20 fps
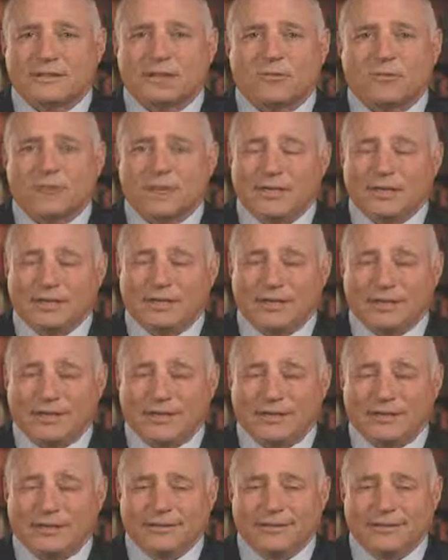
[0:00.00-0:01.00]
on when to
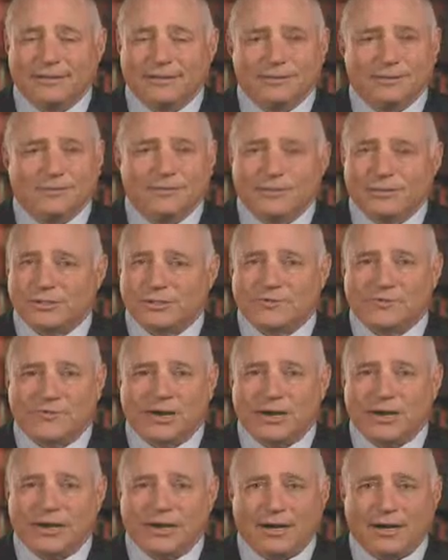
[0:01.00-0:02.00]
sell, which is
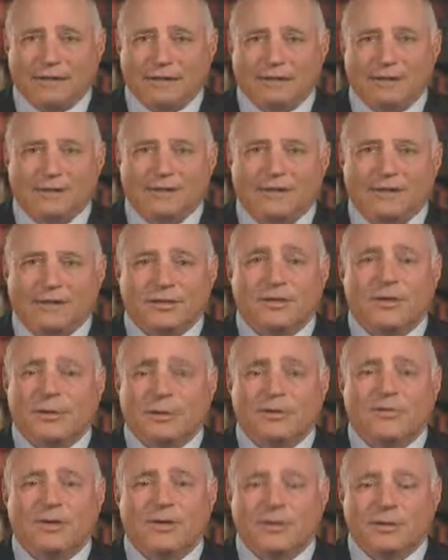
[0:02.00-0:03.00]
far harder than
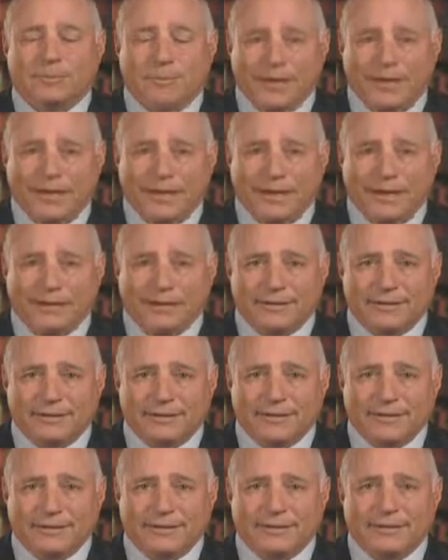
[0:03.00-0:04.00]
knowing when to buy.
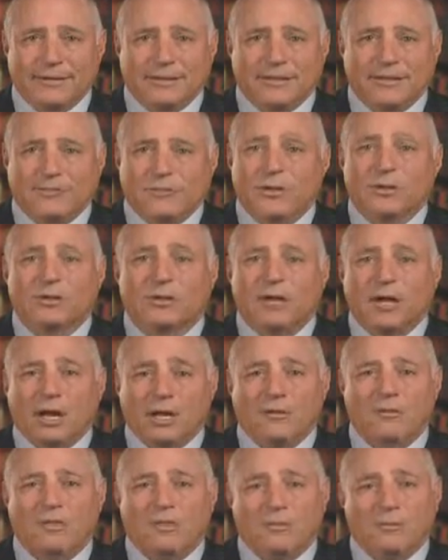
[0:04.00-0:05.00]
If you're a
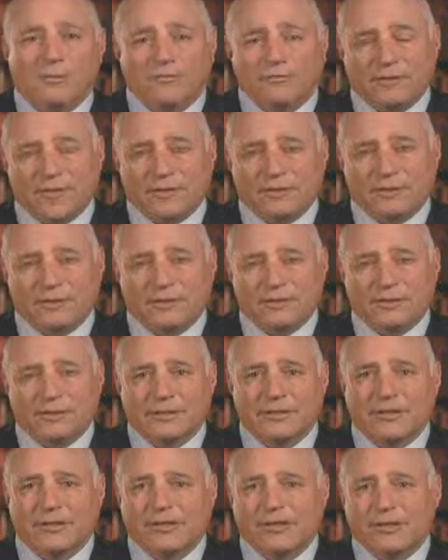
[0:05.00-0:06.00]
long-term investor,
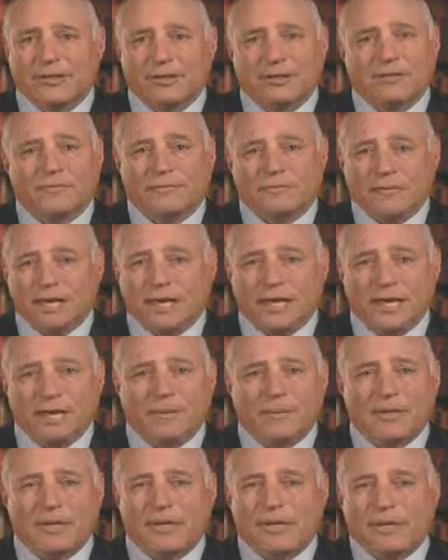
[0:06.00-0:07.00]
you can forget
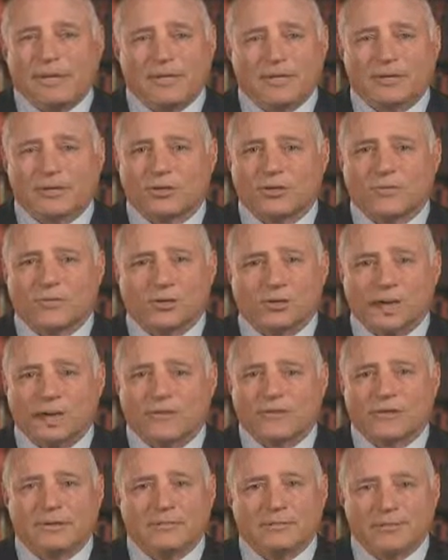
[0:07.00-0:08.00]
about logical
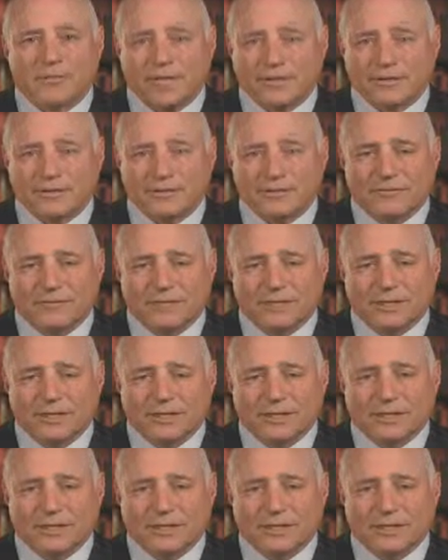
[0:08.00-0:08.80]
profit objectives.